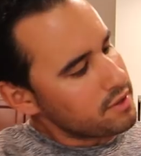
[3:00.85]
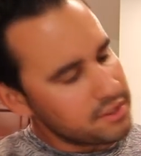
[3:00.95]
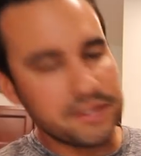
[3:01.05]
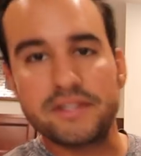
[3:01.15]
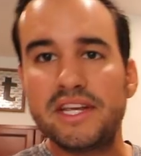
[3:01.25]

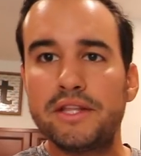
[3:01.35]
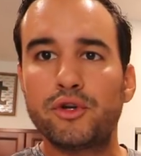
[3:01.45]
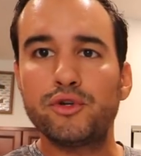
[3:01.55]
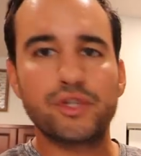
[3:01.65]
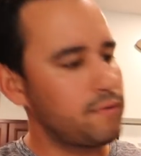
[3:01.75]
This is
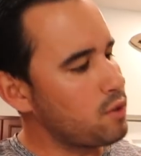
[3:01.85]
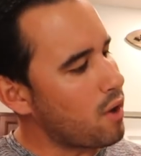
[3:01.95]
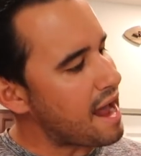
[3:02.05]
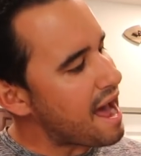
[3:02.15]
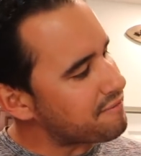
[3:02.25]
see-through, so if you
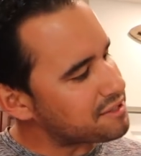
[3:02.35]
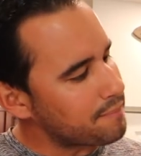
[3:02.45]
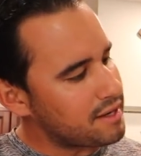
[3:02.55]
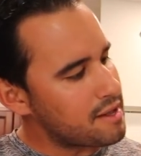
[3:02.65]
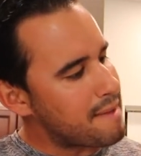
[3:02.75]
wanna have
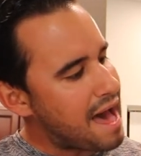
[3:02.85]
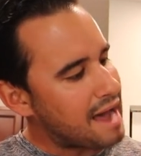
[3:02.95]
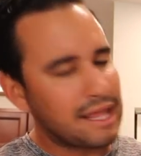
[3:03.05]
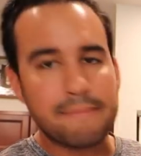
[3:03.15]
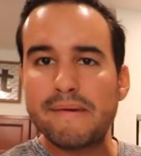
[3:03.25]
something in the
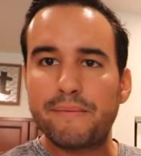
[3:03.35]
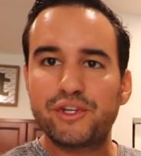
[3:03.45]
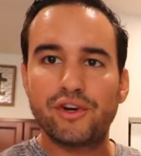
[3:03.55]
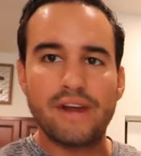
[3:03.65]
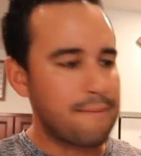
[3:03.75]
back, like maybe
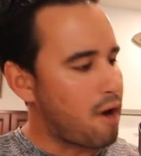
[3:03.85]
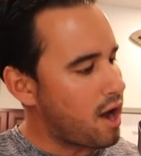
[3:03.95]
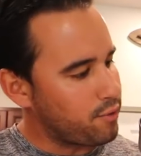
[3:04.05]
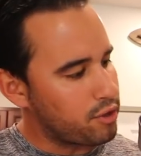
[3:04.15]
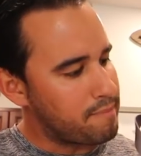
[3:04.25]
put your name
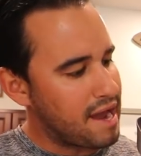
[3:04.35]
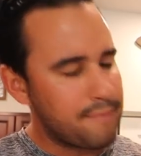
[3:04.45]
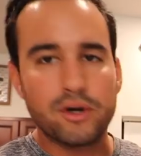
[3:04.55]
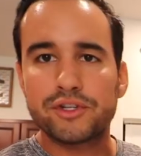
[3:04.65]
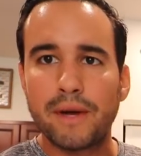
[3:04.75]
on it with a
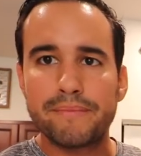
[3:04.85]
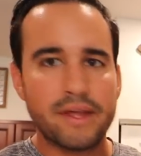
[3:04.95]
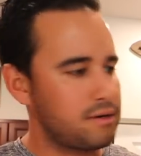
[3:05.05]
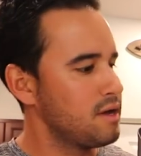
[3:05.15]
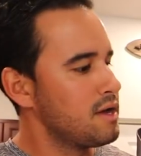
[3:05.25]
paper or
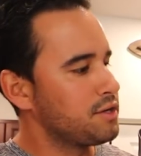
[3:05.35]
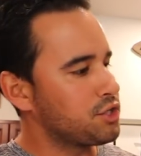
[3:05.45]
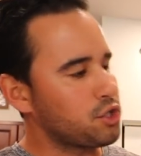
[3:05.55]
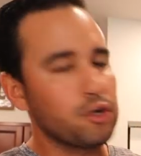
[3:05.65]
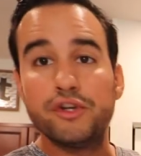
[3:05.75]
something,
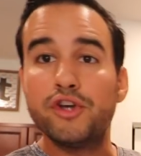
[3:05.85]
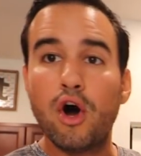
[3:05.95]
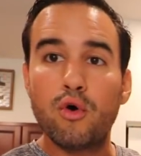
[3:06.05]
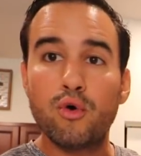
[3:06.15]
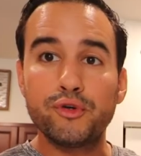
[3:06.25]
just so you
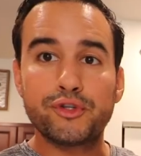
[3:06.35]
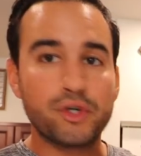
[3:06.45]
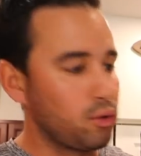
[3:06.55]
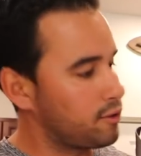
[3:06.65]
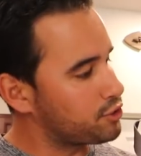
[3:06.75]
know whose
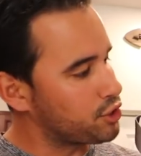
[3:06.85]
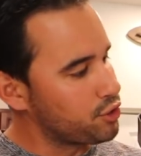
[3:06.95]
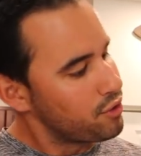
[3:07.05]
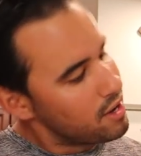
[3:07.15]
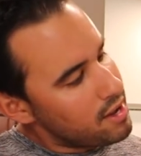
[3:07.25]
cooler is
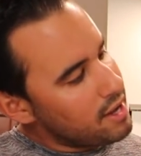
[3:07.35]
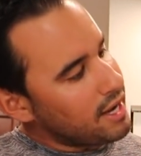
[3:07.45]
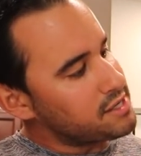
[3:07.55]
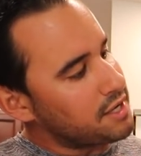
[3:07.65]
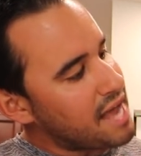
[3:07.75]
who,
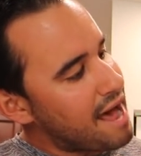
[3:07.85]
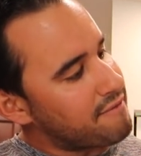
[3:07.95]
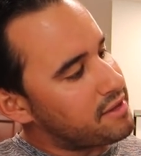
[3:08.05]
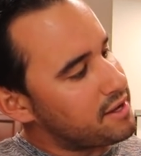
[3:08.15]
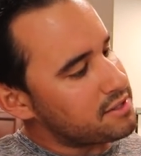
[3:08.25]
it does
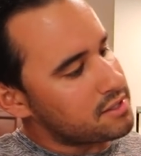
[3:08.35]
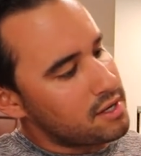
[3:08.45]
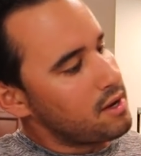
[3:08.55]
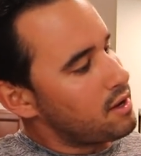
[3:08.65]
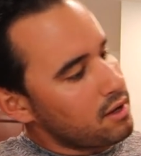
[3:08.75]
have this.
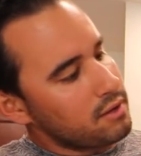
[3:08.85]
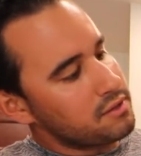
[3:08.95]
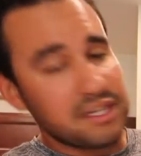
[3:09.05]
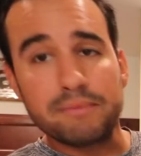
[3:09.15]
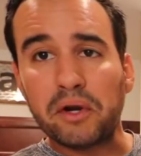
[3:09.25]

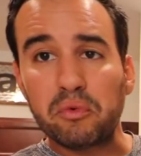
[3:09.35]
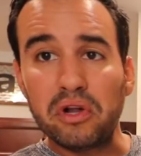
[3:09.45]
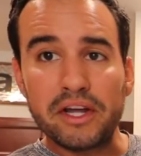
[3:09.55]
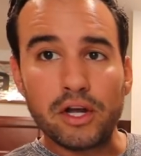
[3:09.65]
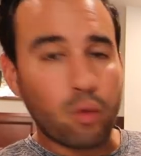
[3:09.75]
Seems like
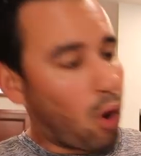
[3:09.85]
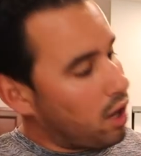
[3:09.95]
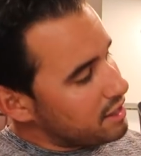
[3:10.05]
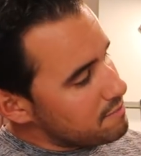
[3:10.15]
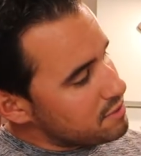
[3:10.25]
really good
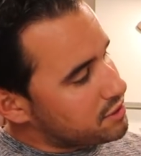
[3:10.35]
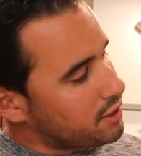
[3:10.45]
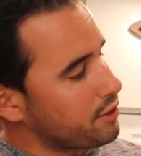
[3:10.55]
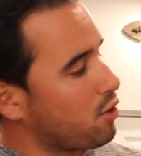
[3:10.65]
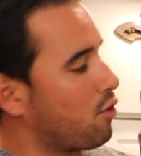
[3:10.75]
quality
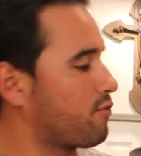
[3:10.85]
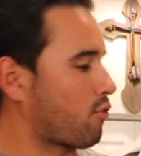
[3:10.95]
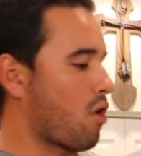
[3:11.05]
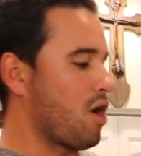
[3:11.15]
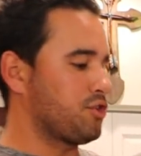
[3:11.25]
material
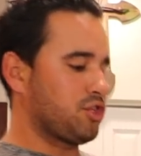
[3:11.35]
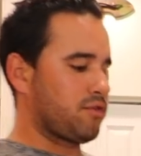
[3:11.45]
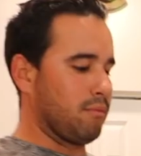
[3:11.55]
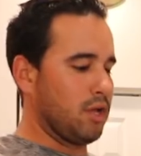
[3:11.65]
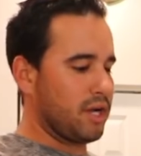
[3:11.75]
overall just
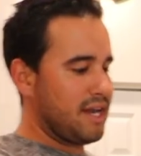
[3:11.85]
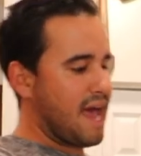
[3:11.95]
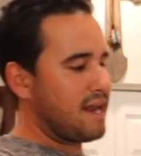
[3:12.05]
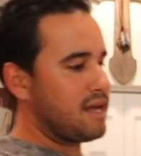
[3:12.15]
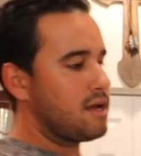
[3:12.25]
from looking
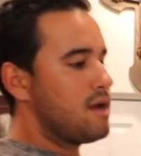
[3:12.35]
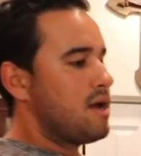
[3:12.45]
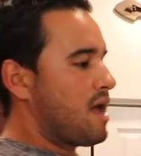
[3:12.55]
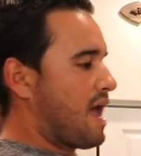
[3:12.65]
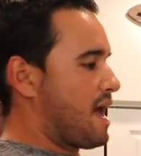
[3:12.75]
at it.
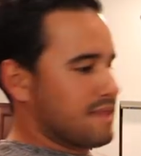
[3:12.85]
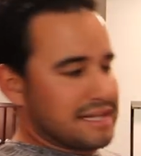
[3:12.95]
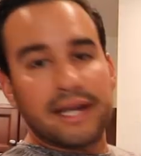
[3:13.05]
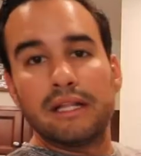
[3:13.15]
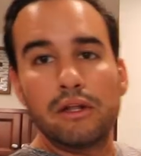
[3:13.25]
And
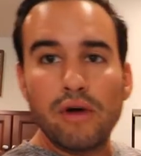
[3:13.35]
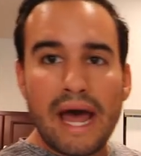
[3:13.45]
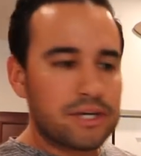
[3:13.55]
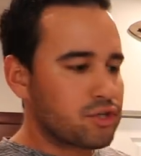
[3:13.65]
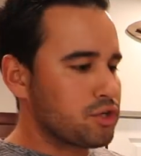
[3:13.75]
that's like a little
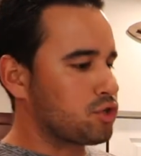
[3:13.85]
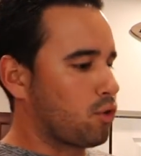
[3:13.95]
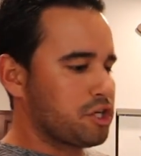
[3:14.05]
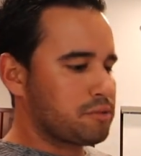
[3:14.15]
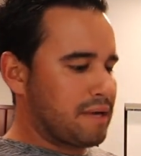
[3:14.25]
extra
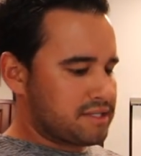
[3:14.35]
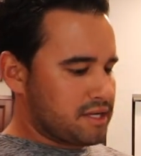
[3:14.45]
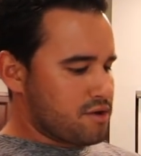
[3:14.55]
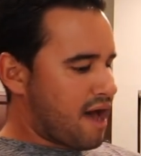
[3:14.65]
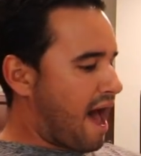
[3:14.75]
storage space
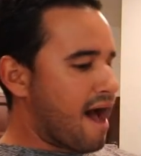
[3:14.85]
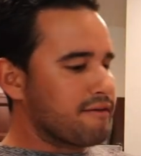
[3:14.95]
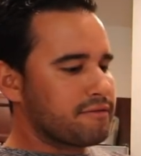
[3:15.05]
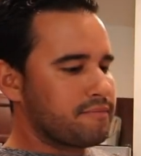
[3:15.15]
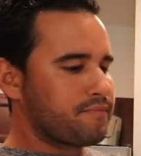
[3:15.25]
that you
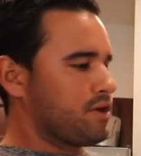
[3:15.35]
have.